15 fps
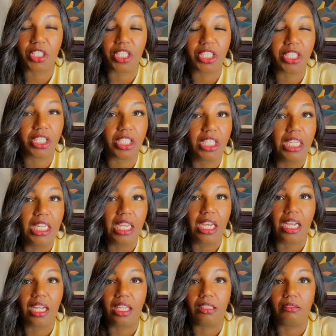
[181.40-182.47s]
her
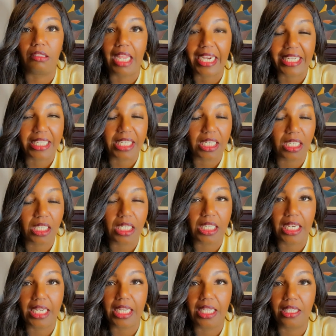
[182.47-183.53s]
uh, license
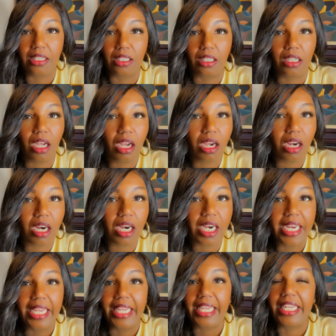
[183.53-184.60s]
in the
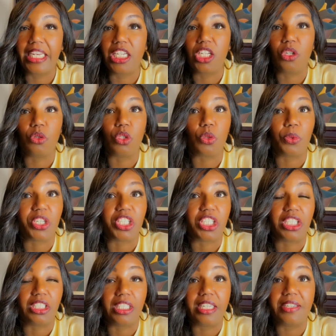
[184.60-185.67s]
car. He knows where
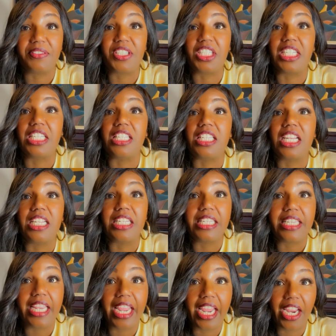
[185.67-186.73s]
she lives. She's
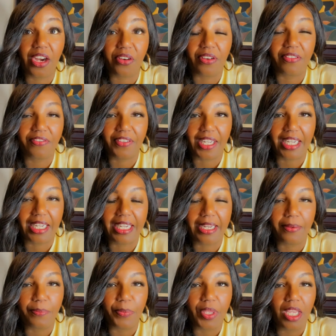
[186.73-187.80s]

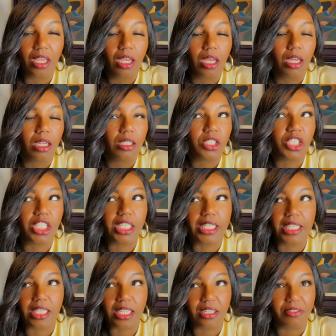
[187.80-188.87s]
terrified. She
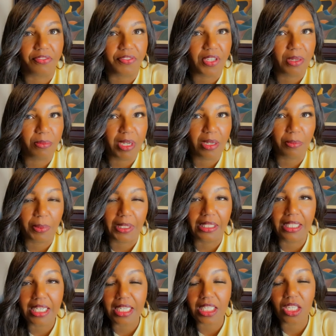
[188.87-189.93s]
gets a female
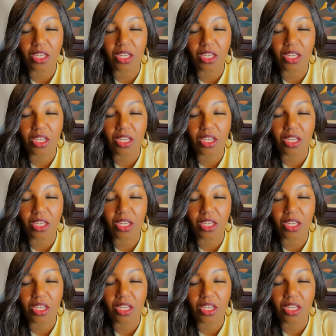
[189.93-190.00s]
police